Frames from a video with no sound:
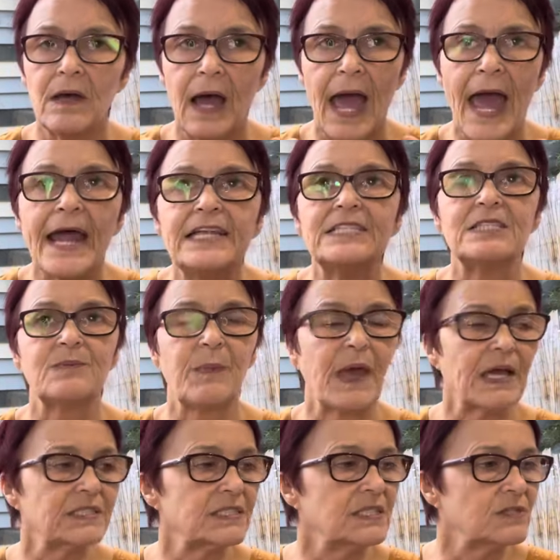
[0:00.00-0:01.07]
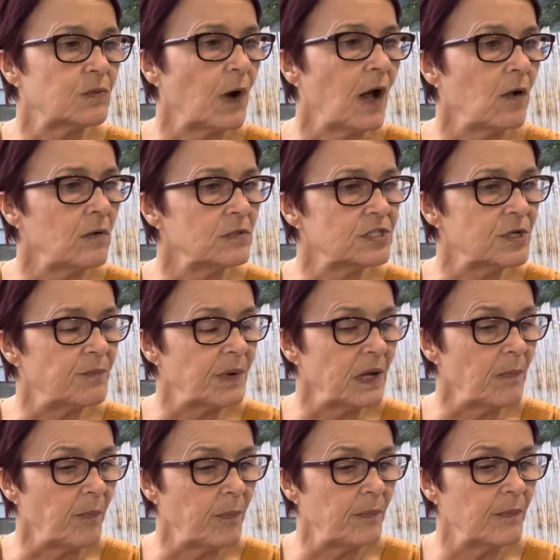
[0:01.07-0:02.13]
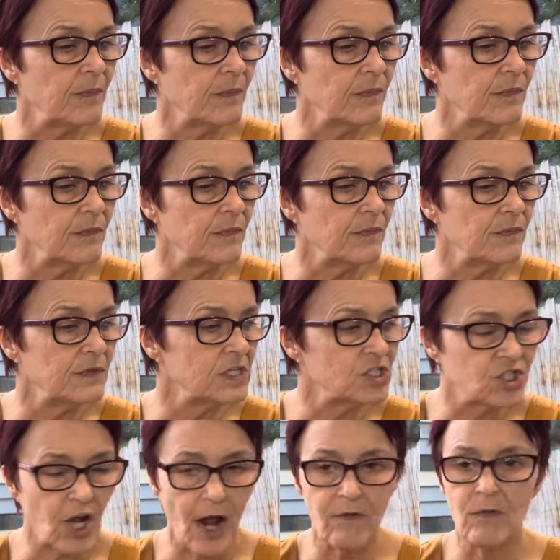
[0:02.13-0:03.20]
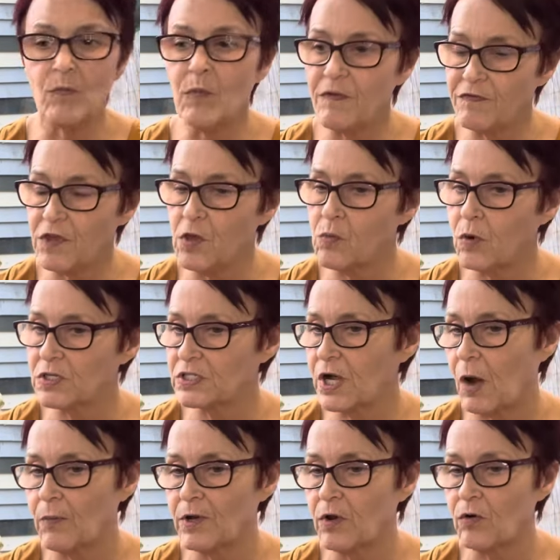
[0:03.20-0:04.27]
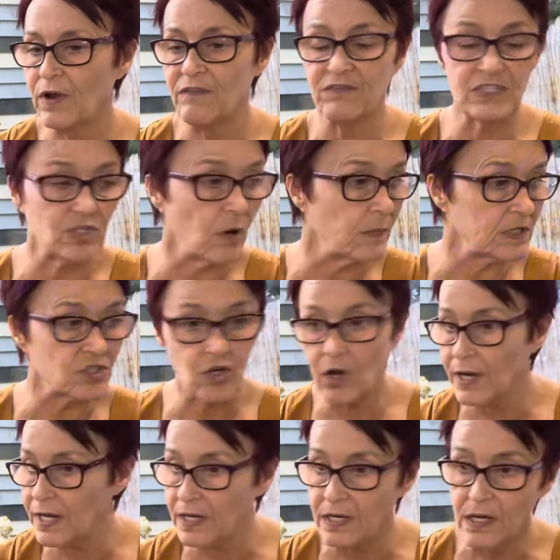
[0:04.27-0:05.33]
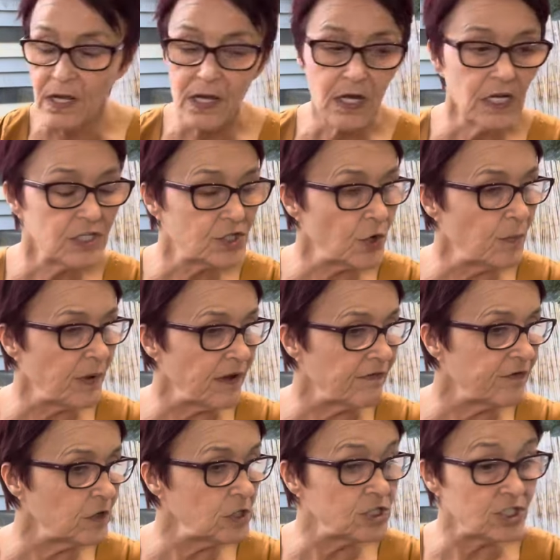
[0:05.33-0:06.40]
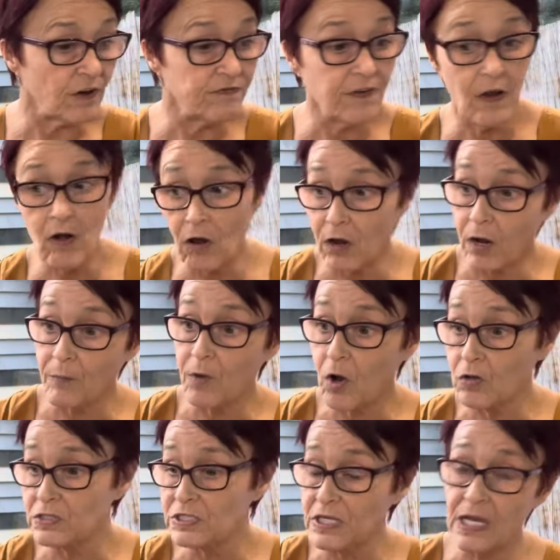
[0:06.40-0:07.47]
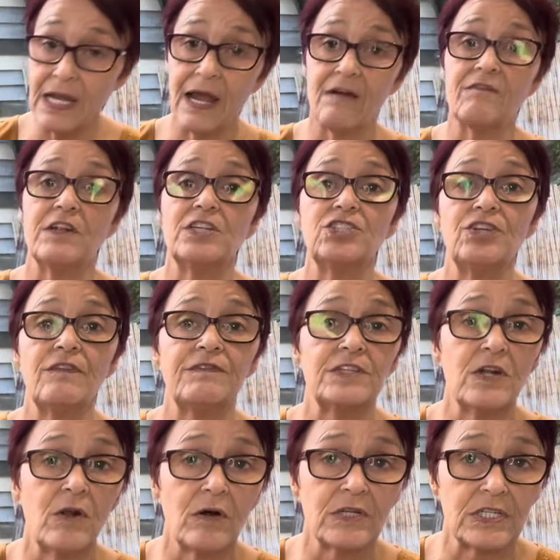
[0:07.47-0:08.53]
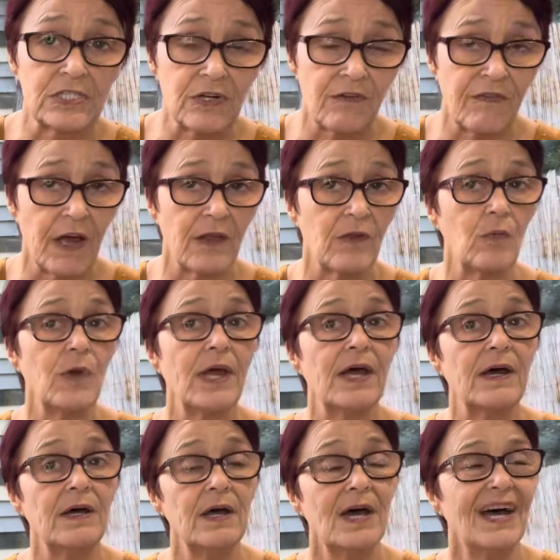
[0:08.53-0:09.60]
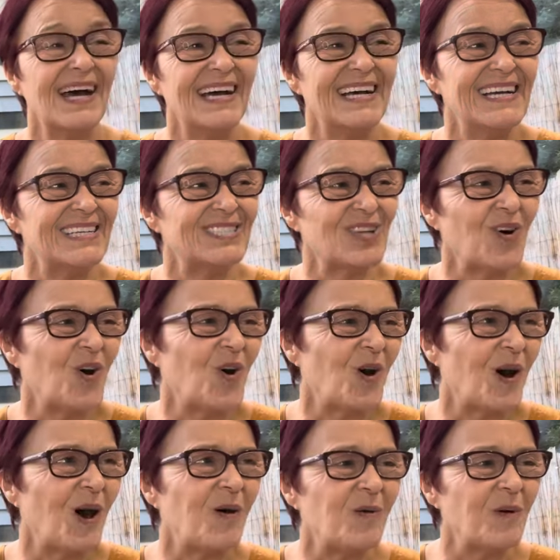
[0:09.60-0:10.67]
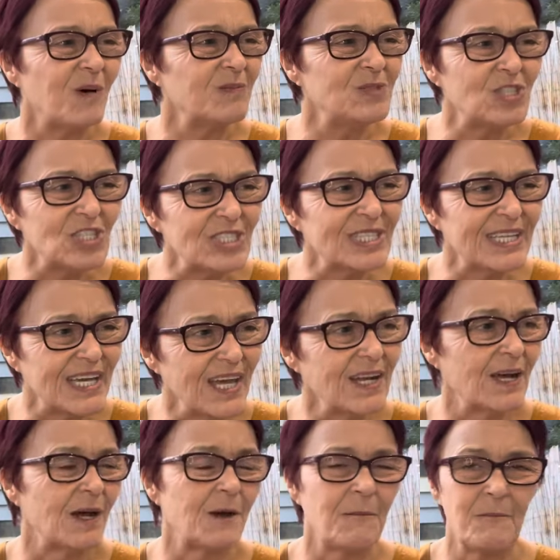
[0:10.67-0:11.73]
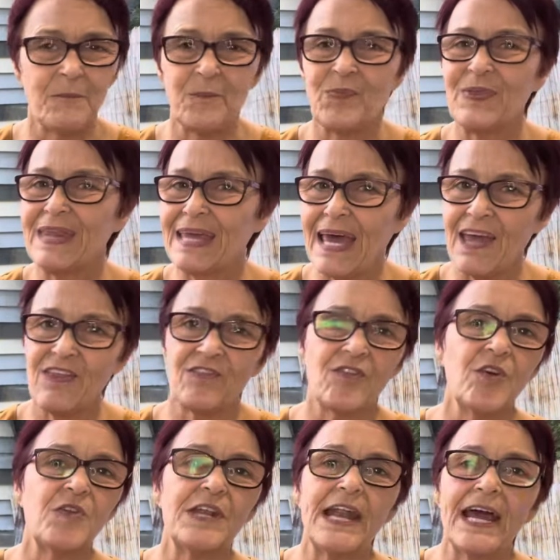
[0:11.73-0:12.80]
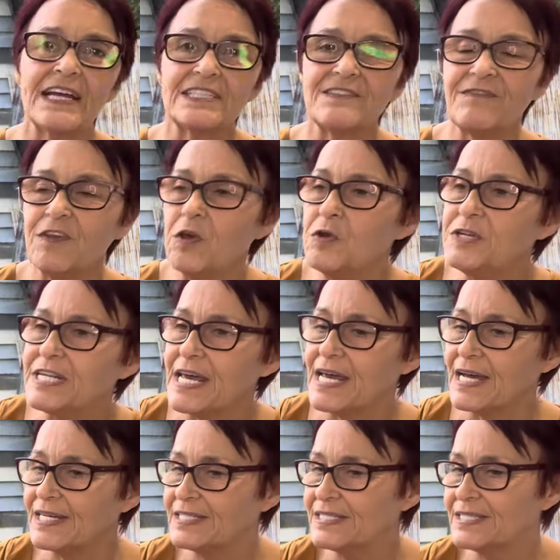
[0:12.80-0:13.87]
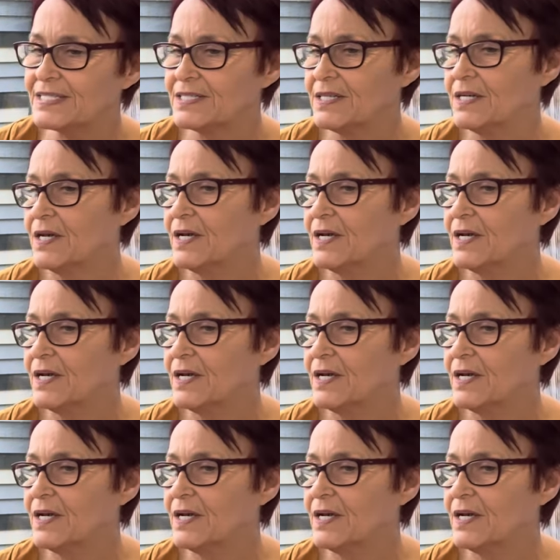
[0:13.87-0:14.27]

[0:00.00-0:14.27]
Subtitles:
headspace as well to be sharing with you what's going on. Every time I try and do a bit of footage, I feel like I'm constantly having to shift a lot of stuff out the way. So I'm just gonna get through the next few days